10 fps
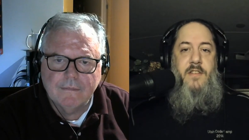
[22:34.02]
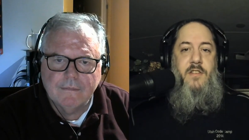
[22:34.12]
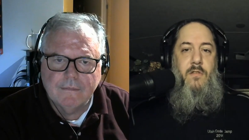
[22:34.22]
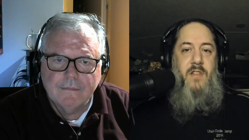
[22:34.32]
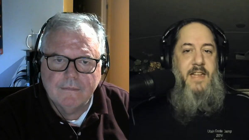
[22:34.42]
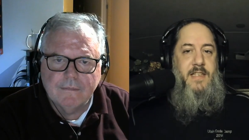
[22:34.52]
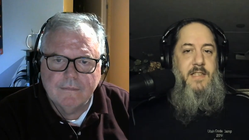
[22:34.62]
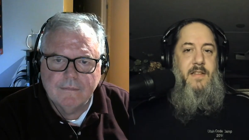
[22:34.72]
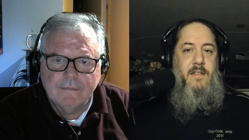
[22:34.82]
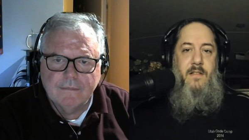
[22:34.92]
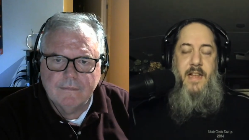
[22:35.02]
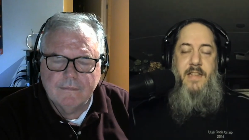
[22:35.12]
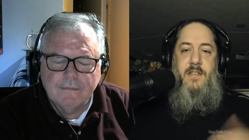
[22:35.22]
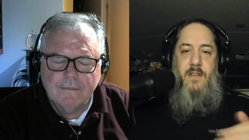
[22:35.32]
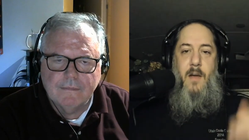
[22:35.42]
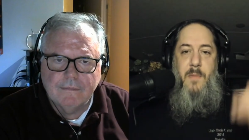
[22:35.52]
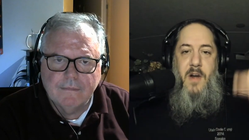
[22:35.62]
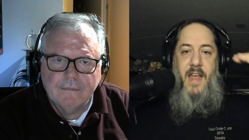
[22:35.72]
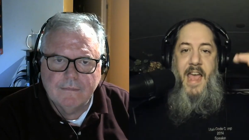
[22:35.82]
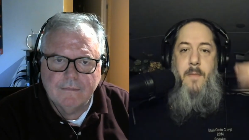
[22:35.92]
Speaker 1: so let's let's up our
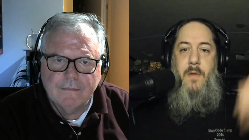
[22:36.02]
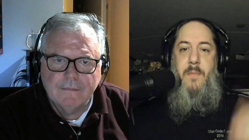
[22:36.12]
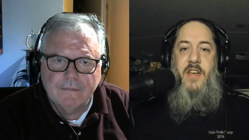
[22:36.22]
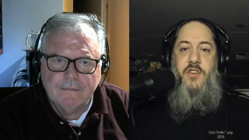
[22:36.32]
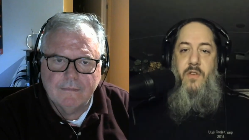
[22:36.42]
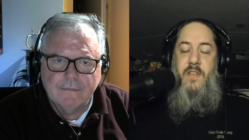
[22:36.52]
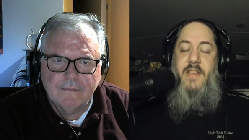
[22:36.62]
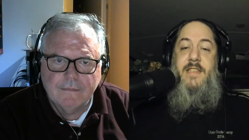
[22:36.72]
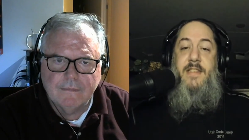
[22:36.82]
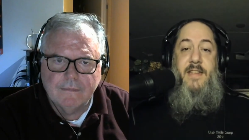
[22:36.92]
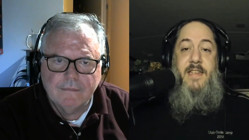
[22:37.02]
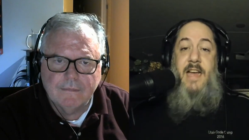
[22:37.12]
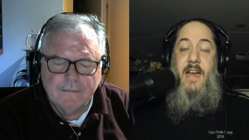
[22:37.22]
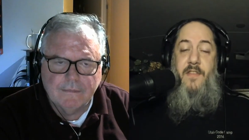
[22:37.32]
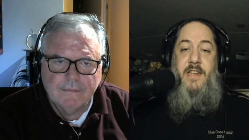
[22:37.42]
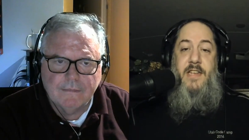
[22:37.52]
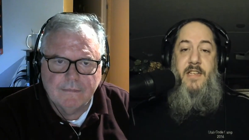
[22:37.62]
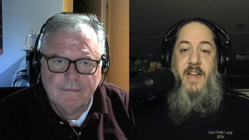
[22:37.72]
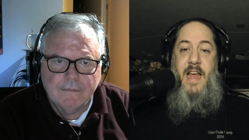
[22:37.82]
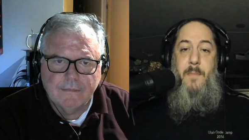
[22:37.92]
game and make sure this this kind of thing
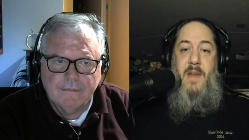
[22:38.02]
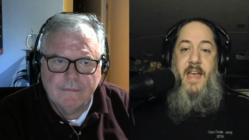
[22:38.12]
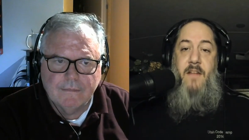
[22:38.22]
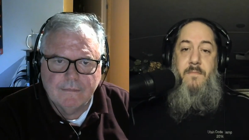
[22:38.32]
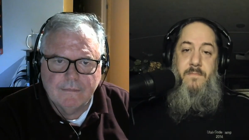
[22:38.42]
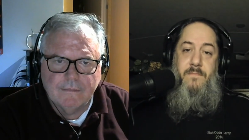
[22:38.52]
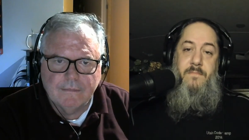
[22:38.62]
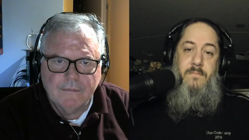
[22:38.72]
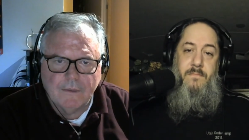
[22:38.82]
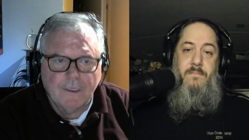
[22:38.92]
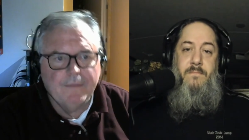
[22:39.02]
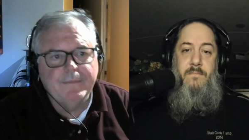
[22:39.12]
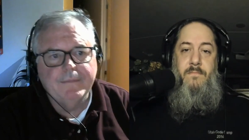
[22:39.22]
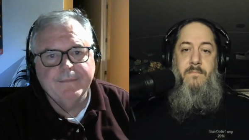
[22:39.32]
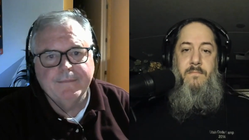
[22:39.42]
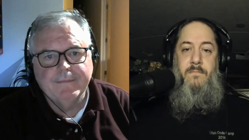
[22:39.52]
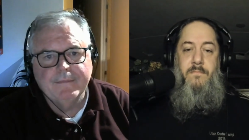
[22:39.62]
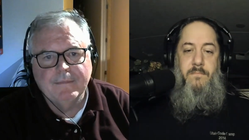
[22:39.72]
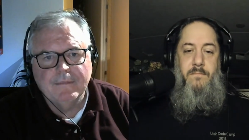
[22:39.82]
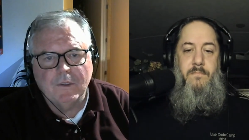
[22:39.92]
doesn't happen again. Right.
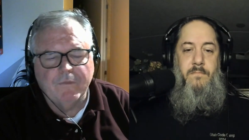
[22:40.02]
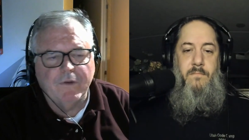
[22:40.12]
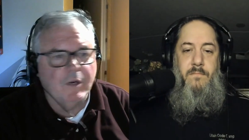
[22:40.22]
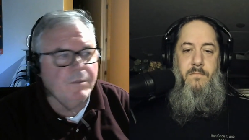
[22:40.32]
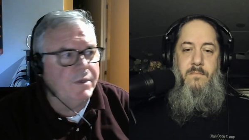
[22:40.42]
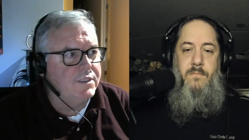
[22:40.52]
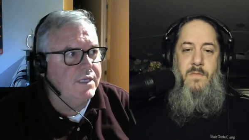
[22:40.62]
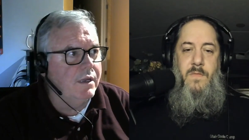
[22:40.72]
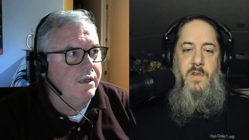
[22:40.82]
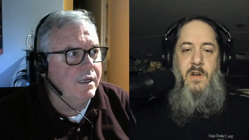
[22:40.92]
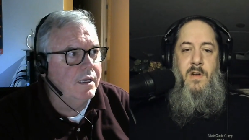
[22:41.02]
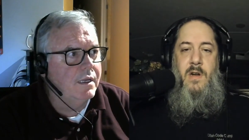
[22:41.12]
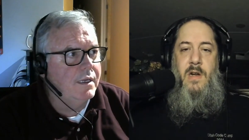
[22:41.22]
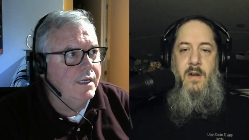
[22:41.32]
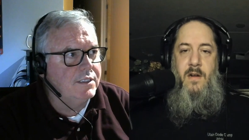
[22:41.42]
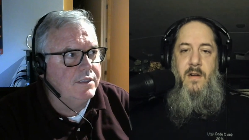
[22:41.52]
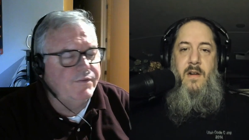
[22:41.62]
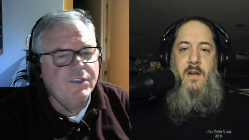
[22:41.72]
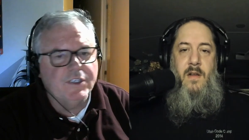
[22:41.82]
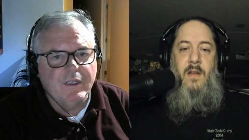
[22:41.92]
Speaker 2: So environment is not only it's the
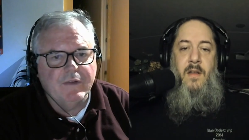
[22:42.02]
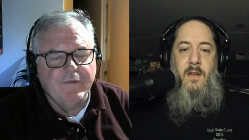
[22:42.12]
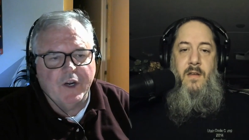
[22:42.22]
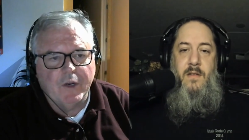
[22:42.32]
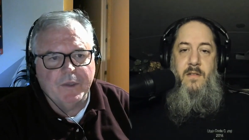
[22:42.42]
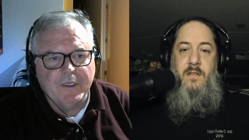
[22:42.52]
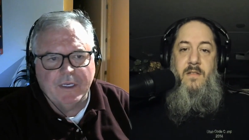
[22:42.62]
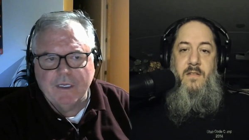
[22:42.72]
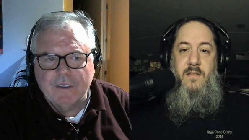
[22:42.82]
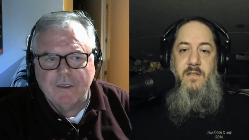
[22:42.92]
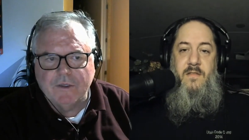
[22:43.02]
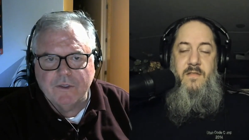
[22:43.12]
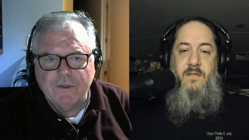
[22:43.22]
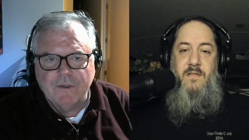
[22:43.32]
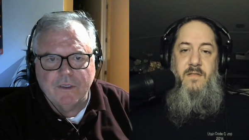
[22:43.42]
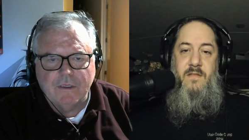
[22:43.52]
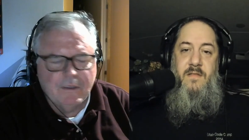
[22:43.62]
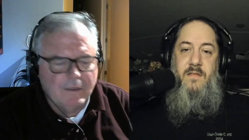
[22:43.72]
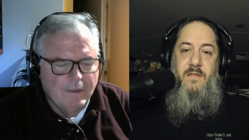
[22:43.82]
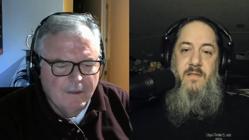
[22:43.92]
physical environment, and then it's also the
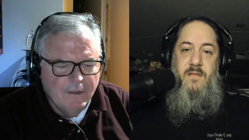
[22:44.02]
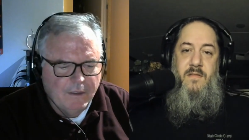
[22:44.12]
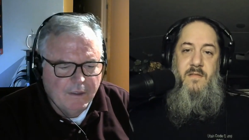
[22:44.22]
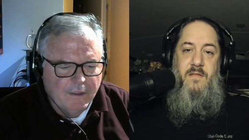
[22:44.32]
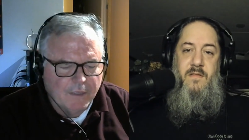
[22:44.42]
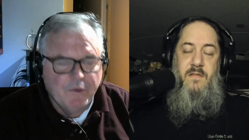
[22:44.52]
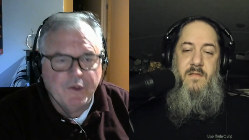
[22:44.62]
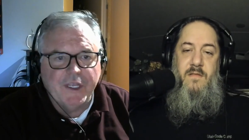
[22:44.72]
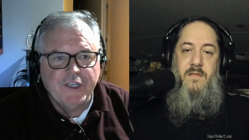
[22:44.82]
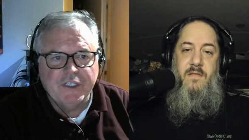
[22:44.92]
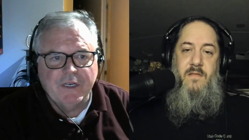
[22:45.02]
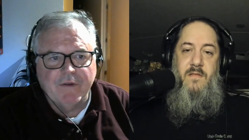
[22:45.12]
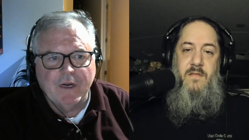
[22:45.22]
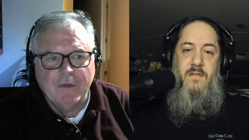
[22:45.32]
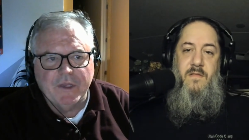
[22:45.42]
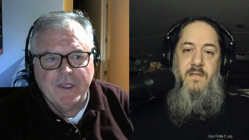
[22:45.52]
the, the communication environment, the